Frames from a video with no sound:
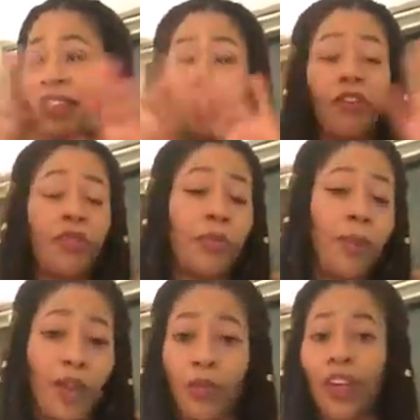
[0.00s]
the
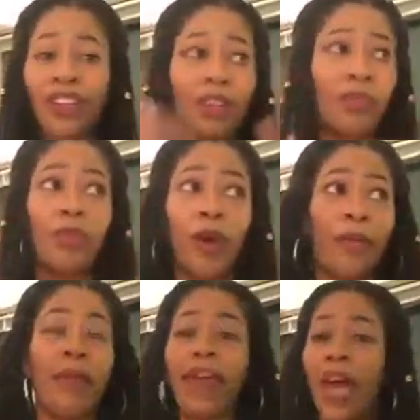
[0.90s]
big
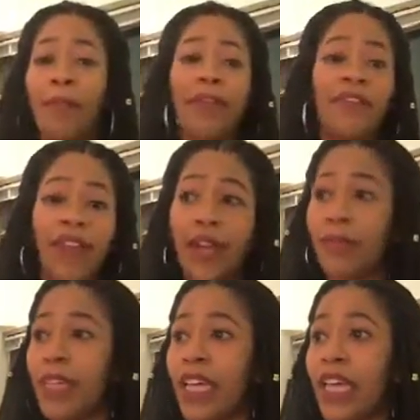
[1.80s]
one big happy
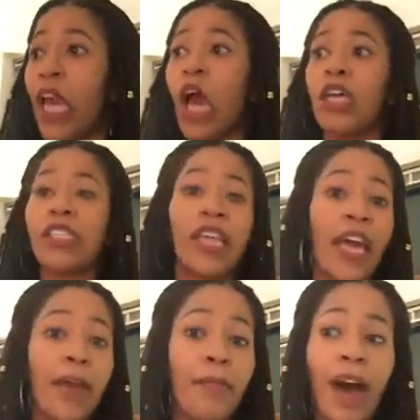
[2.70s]
family,
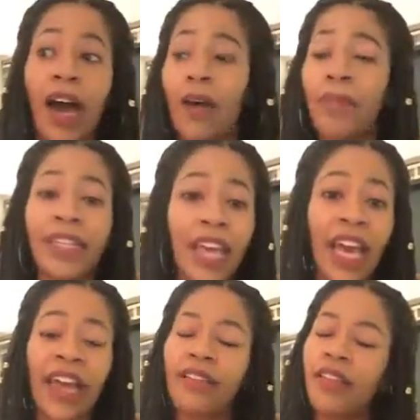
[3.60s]
same mom and
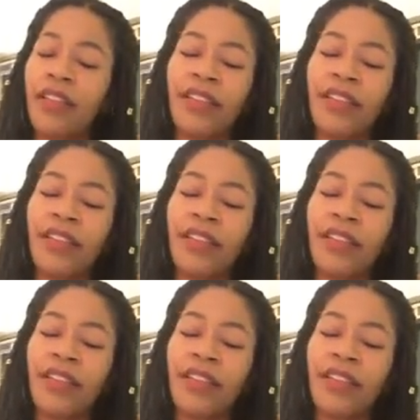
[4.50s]
dad.